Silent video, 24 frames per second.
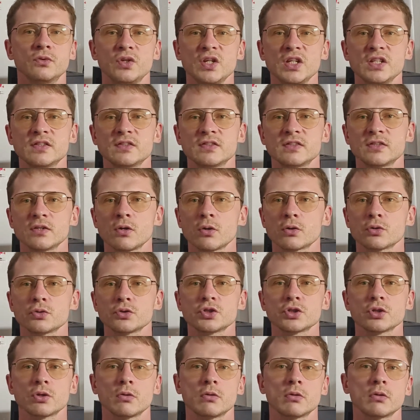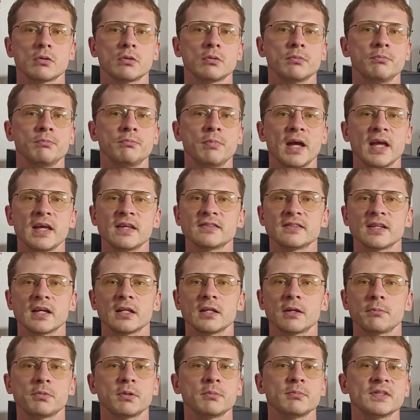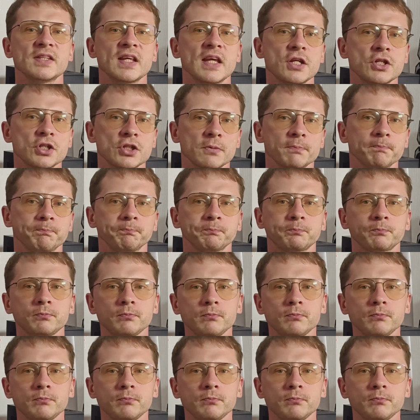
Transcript: grid search or Bayesian optimization.